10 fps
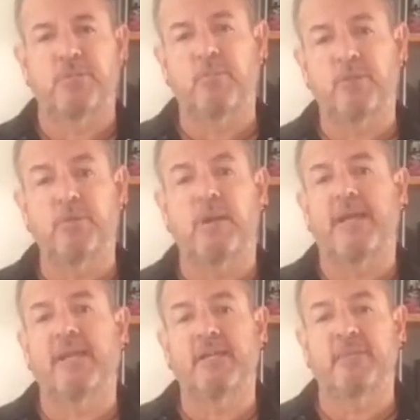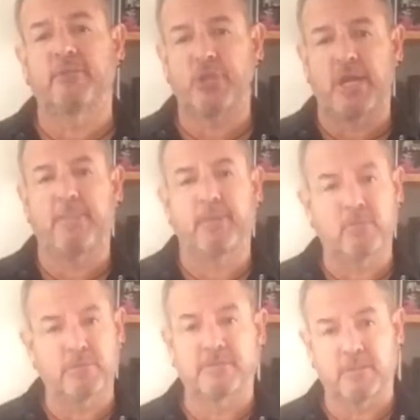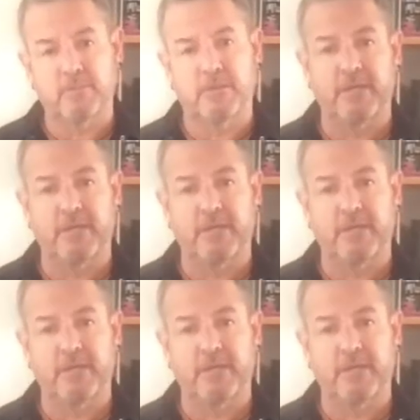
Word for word: you might end up jamming with somebody,